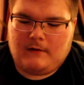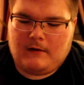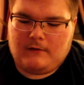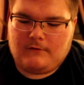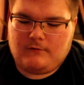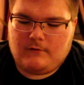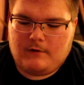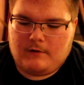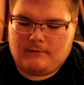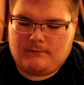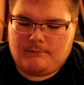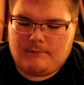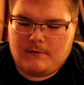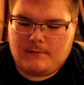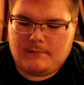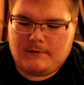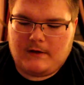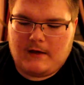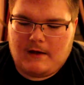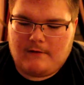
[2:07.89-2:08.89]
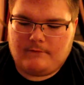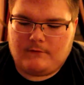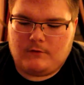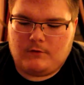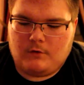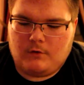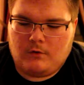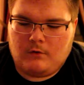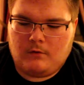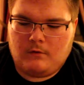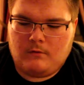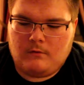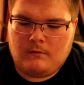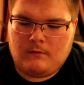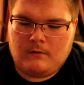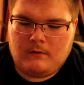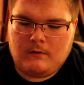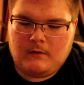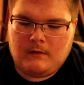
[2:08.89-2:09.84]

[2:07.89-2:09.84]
as you guys probably haven't known.